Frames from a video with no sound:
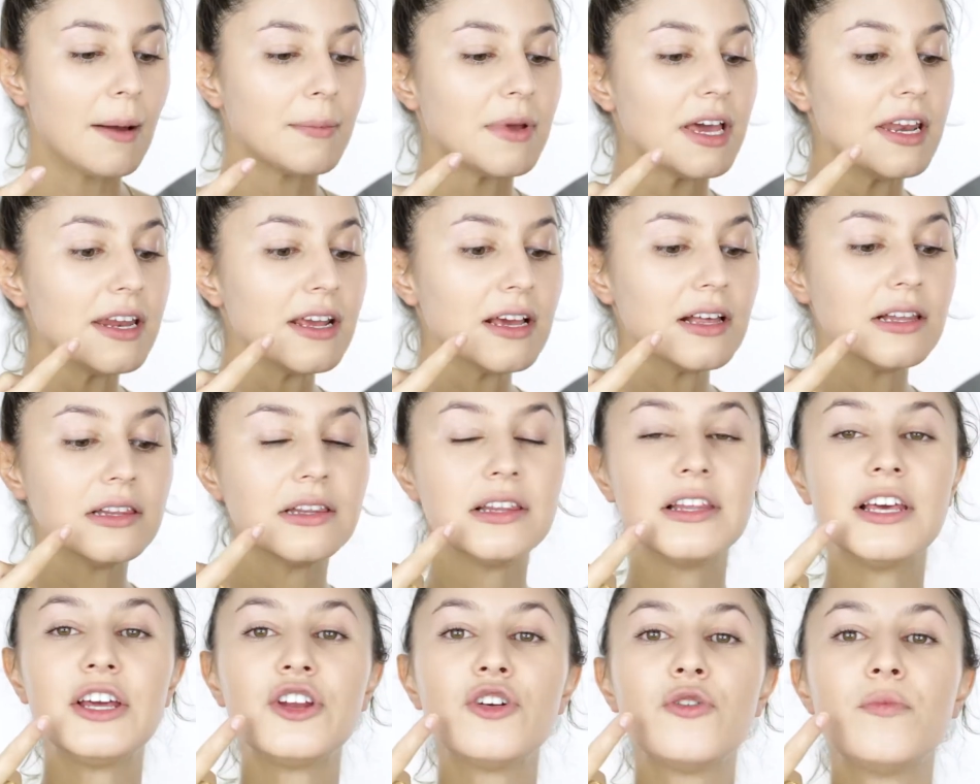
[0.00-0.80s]
I'm getting a
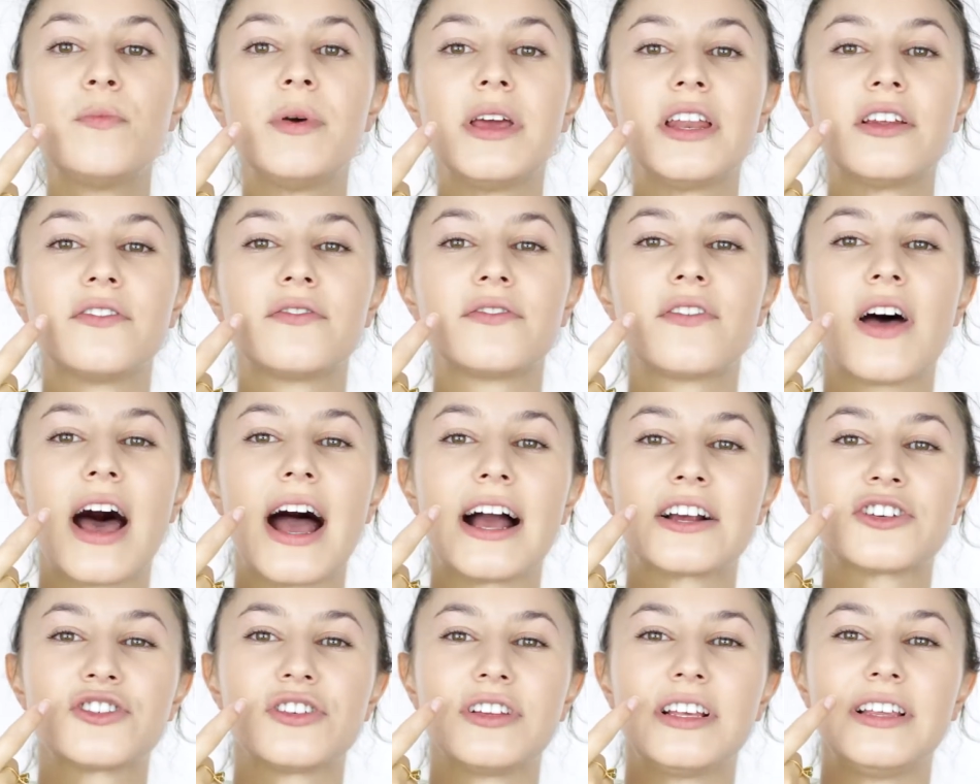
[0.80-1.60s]
little bit of
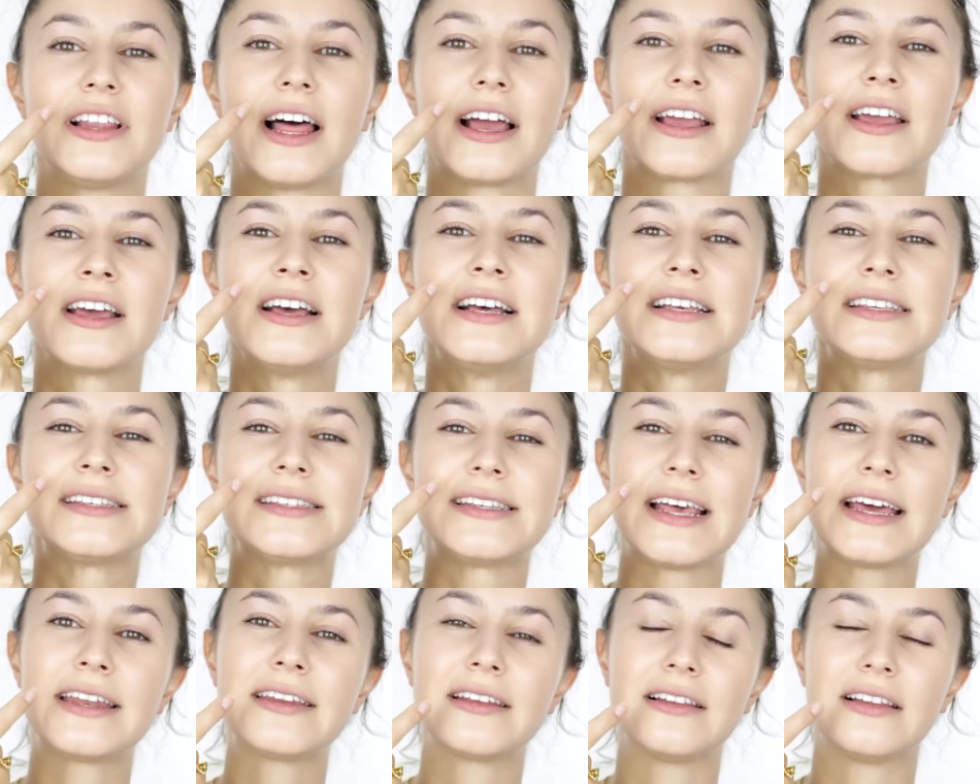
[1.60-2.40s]
actually like
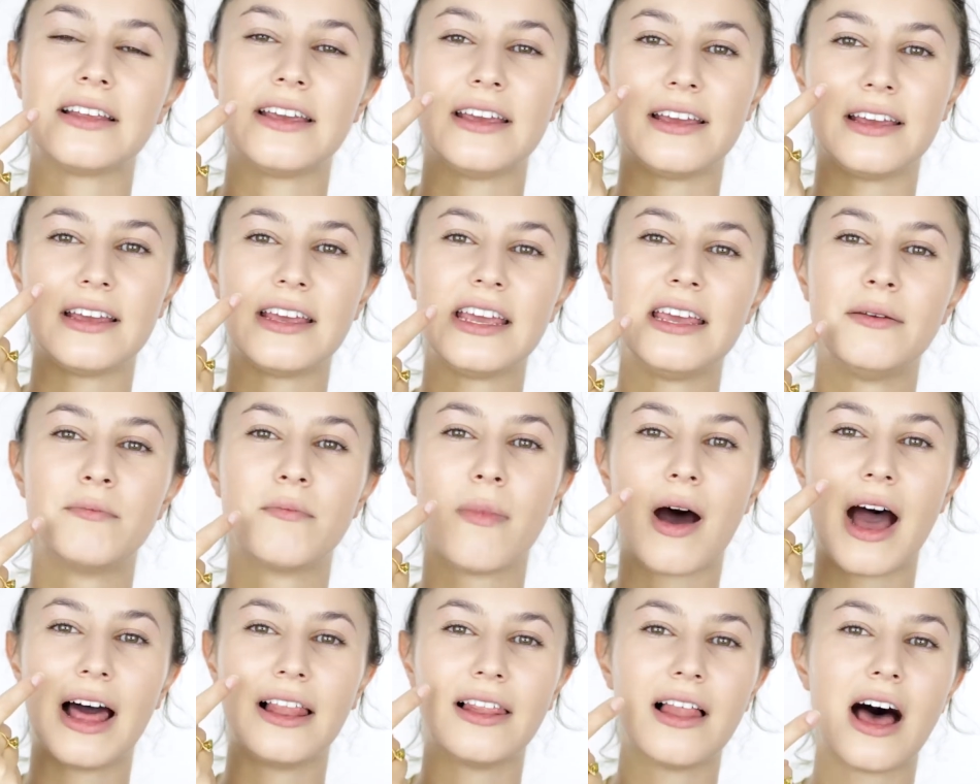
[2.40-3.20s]
settling in
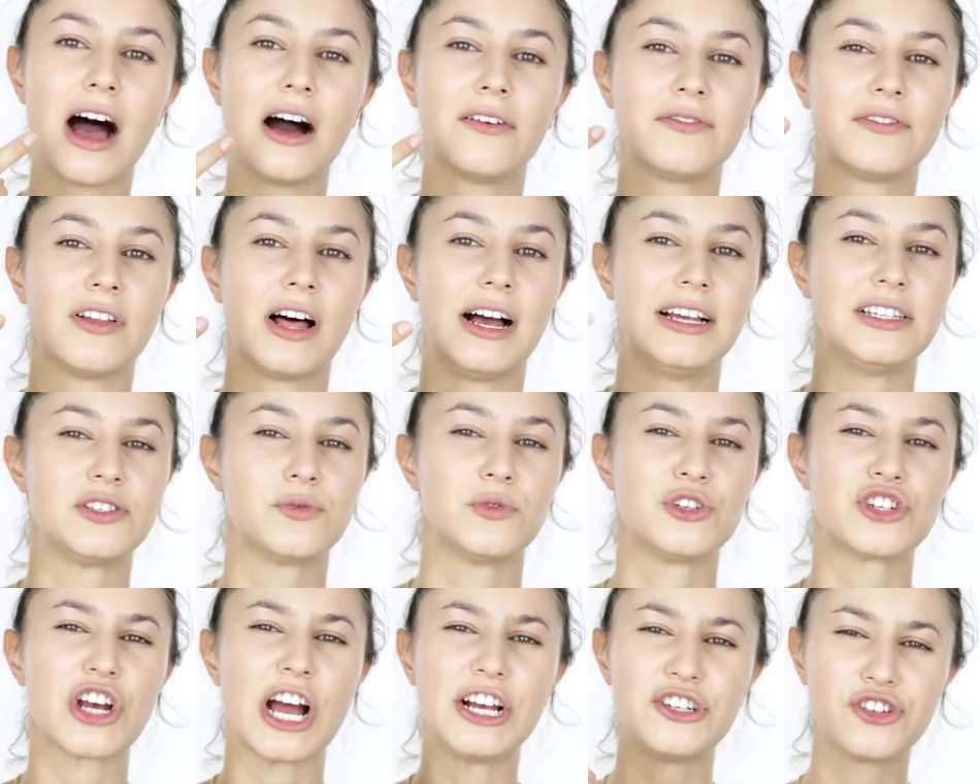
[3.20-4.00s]
my
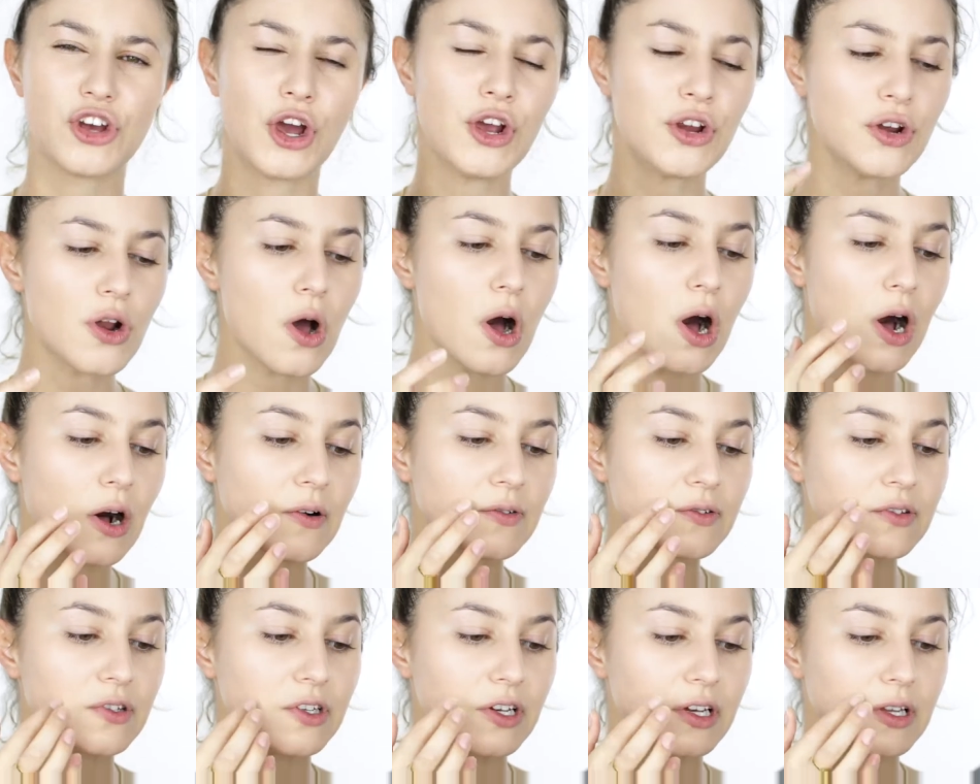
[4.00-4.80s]
lifelines, which I don't
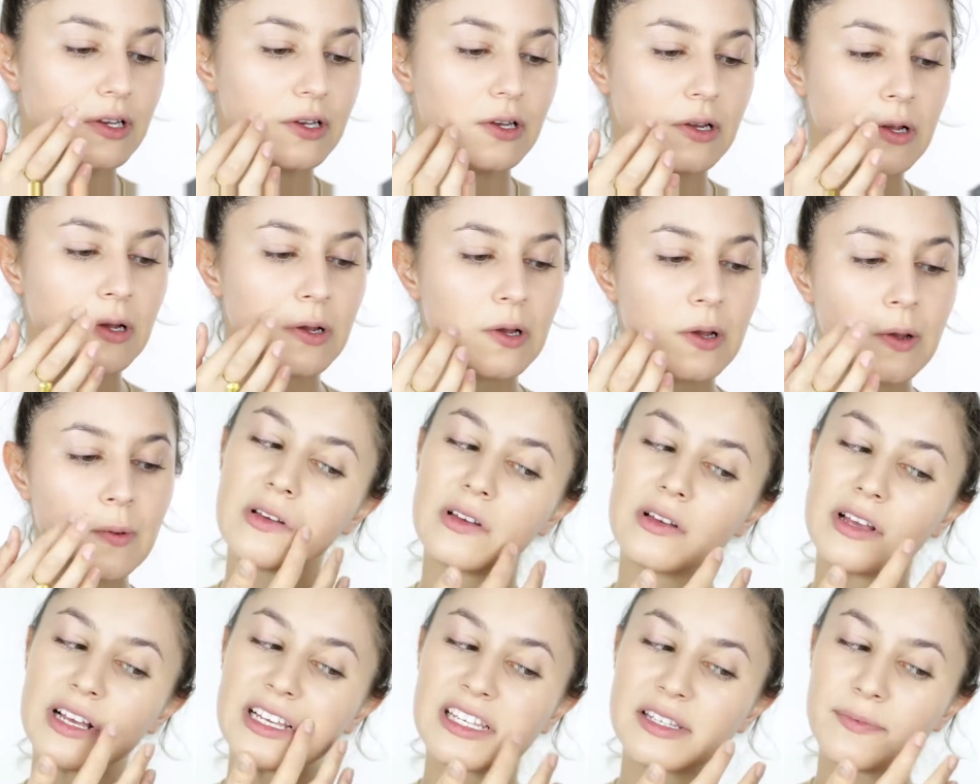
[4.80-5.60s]
often
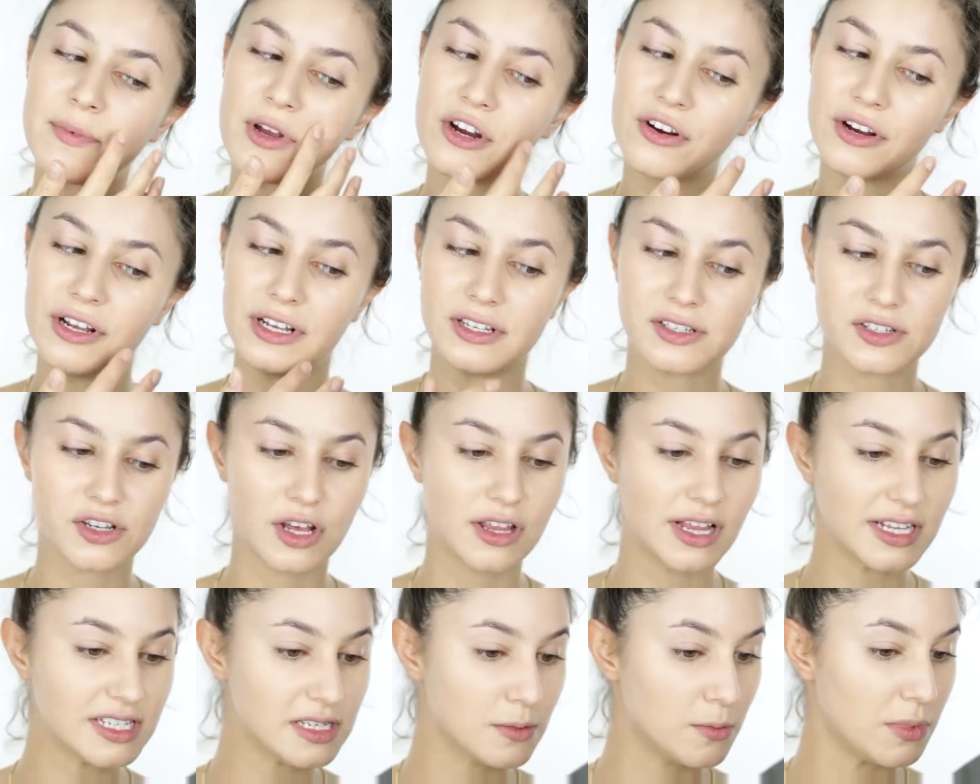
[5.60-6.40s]
experience,
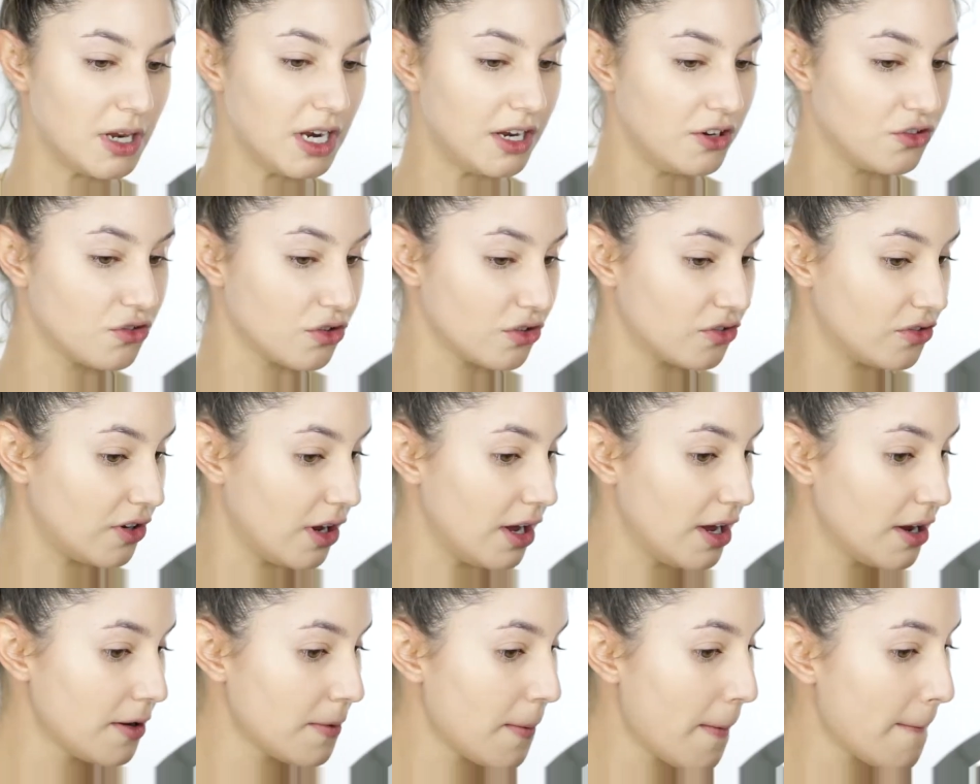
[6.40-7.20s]
so that's a bit
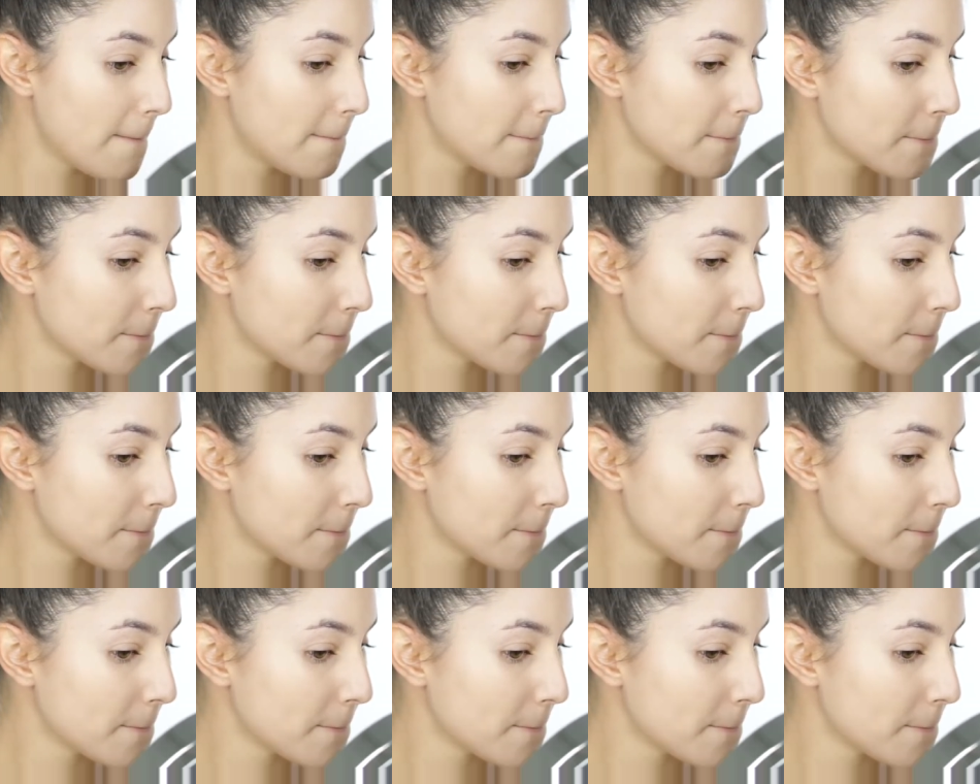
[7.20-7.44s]
interesting.